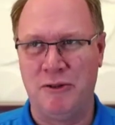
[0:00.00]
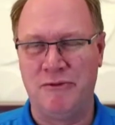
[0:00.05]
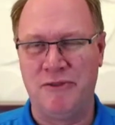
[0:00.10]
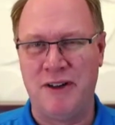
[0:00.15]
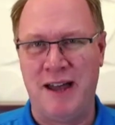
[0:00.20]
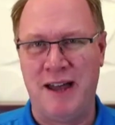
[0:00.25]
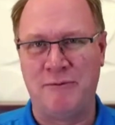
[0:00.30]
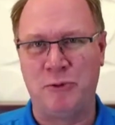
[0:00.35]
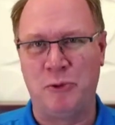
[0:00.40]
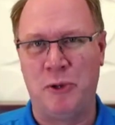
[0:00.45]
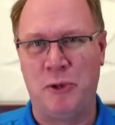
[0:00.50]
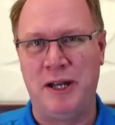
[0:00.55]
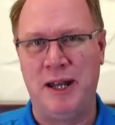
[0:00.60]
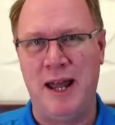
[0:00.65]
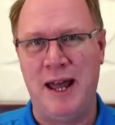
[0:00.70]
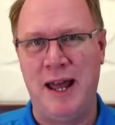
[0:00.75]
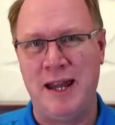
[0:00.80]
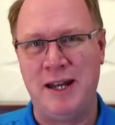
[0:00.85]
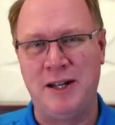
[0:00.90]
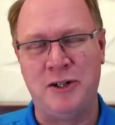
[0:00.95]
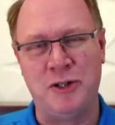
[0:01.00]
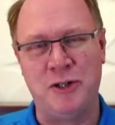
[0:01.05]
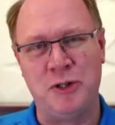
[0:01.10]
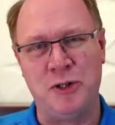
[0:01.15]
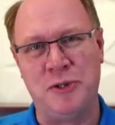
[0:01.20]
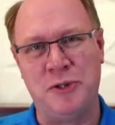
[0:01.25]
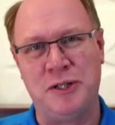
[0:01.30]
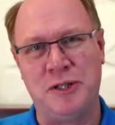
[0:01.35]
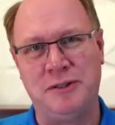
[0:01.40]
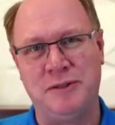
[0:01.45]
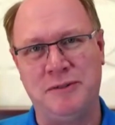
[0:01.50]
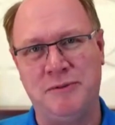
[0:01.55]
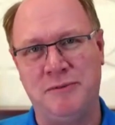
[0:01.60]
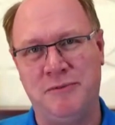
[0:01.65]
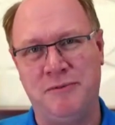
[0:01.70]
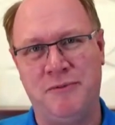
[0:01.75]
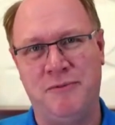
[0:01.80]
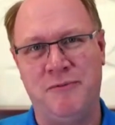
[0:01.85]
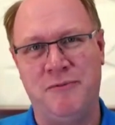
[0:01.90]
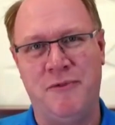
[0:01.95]
a 529 or doing
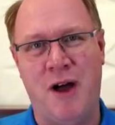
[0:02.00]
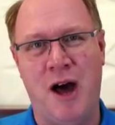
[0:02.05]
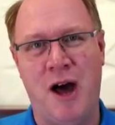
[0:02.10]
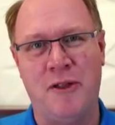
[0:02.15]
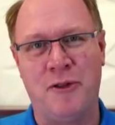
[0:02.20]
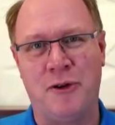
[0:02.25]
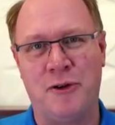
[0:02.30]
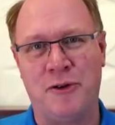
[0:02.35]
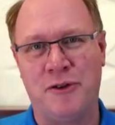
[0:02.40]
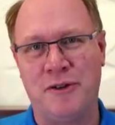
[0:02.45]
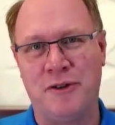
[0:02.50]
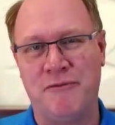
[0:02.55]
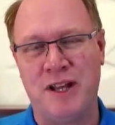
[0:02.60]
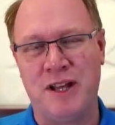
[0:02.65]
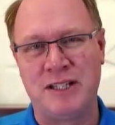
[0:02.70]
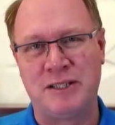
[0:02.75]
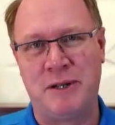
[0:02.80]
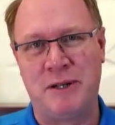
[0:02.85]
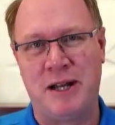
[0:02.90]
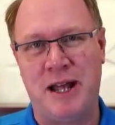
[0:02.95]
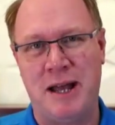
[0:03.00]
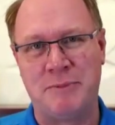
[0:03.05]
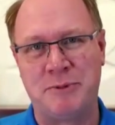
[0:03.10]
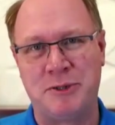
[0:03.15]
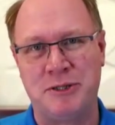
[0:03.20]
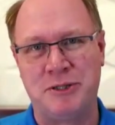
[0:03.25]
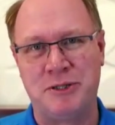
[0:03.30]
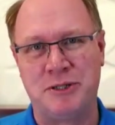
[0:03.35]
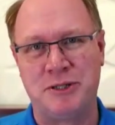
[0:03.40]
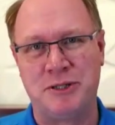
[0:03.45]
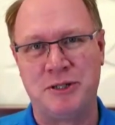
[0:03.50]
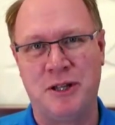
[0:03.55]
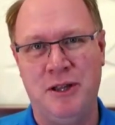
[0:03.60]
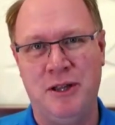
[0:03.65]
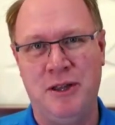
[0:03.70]
other investment options,